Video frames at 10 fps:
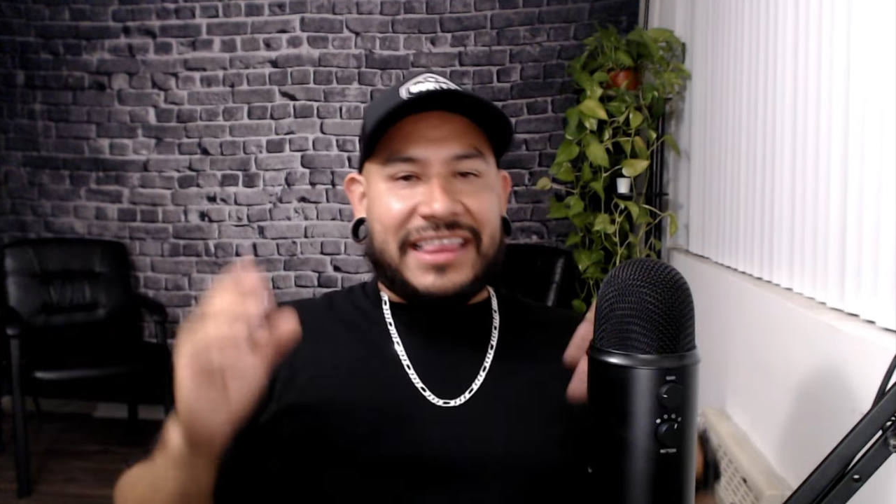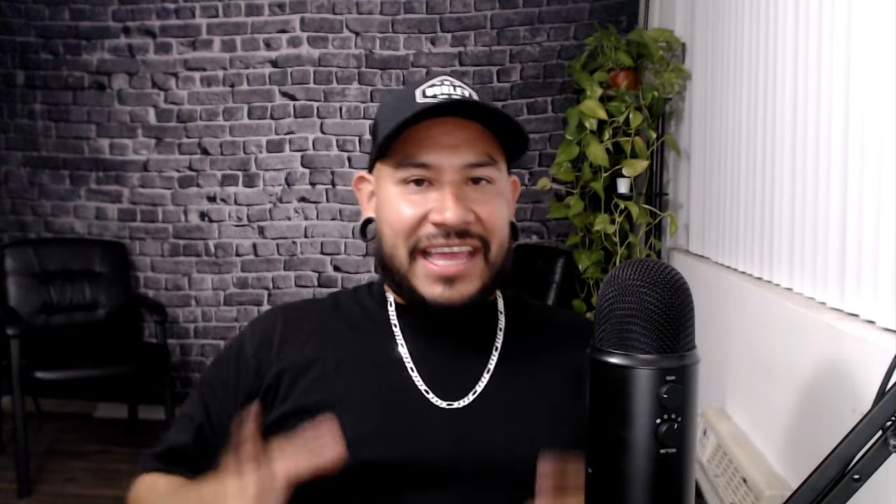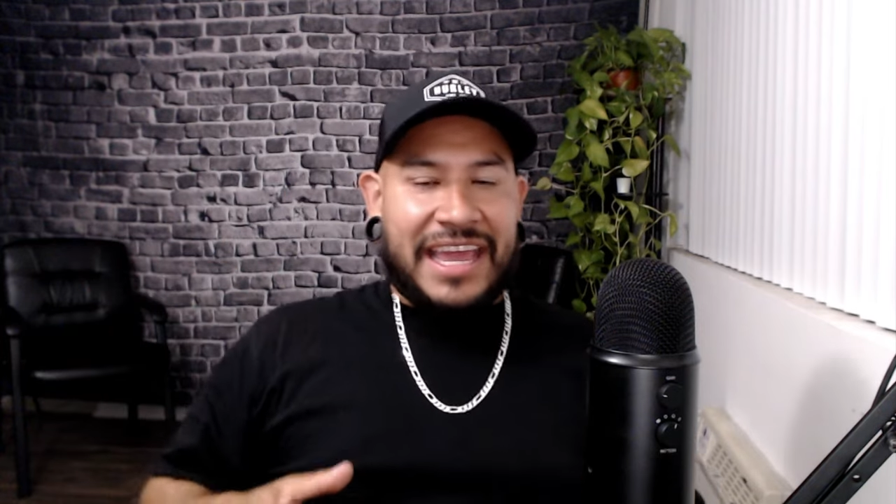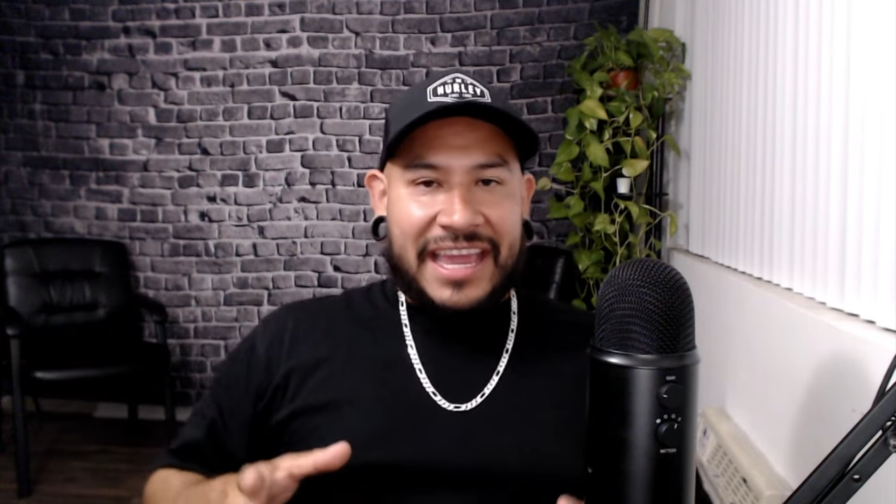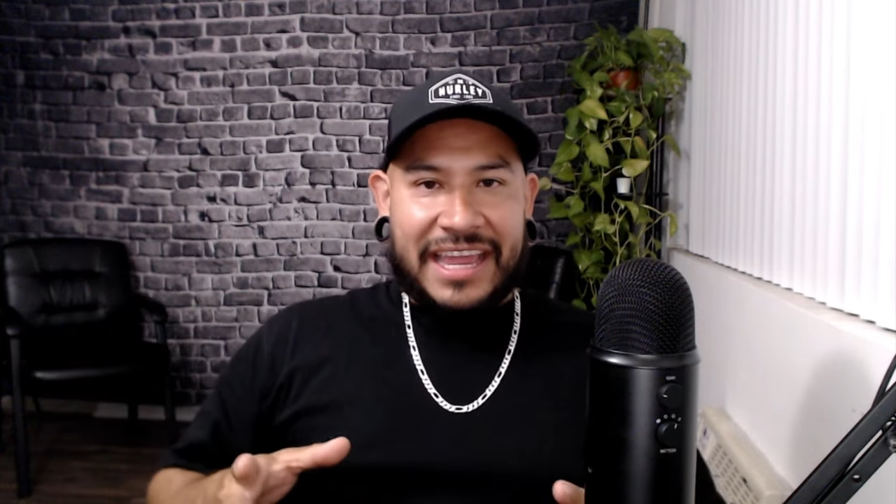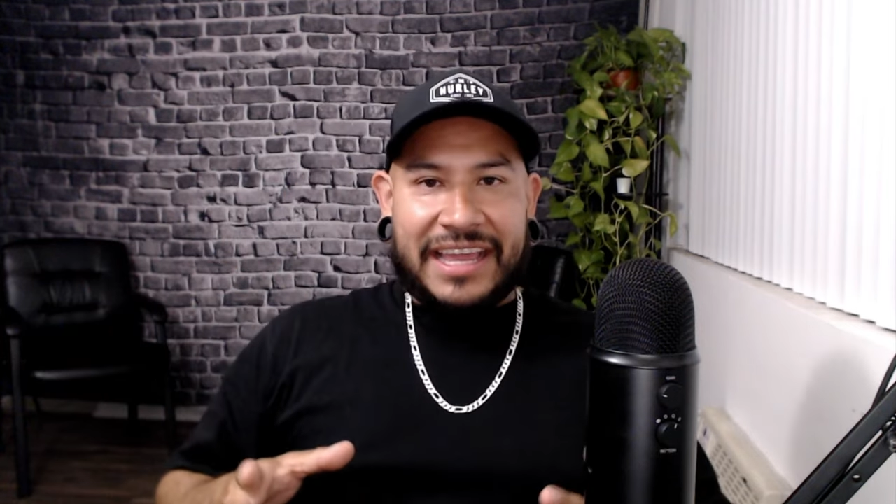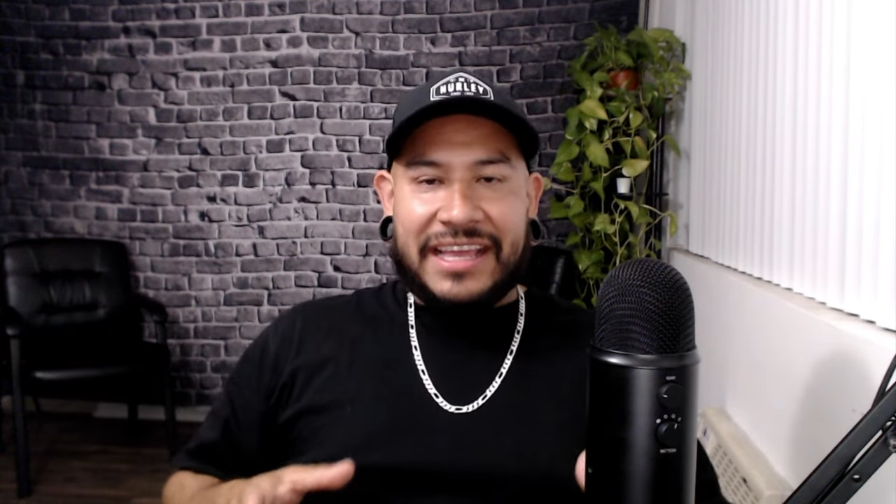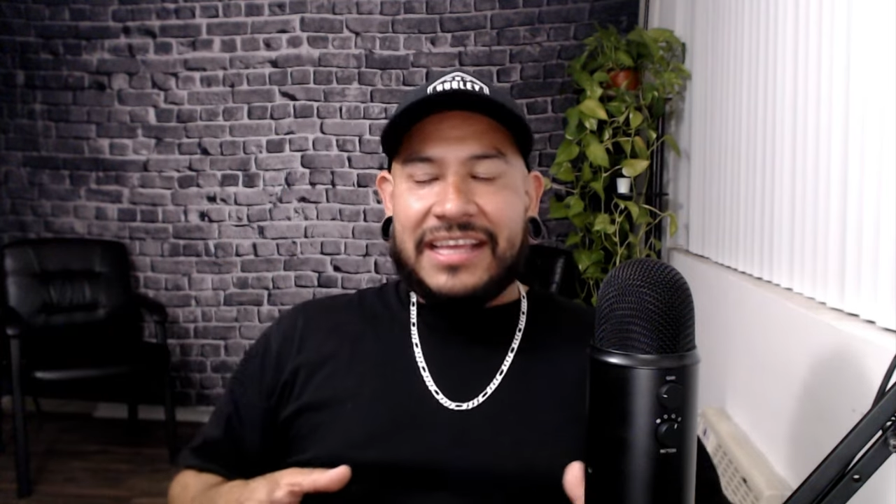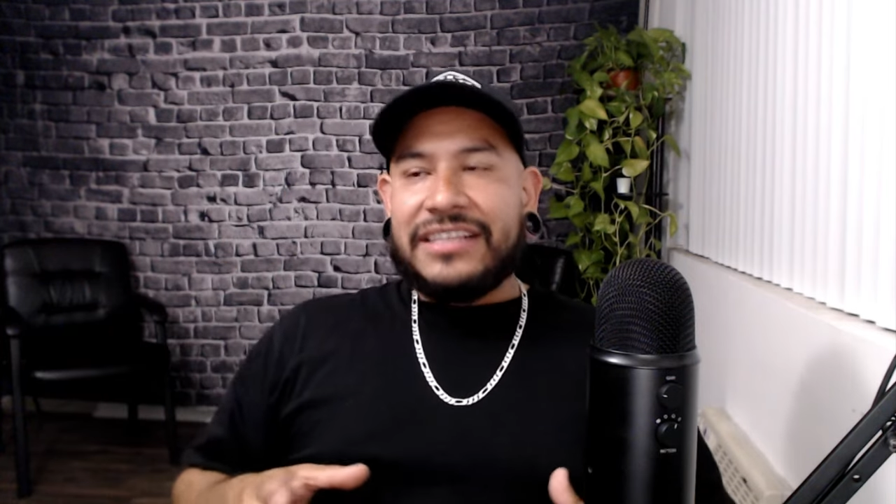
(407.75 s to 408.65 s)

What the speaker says: thing.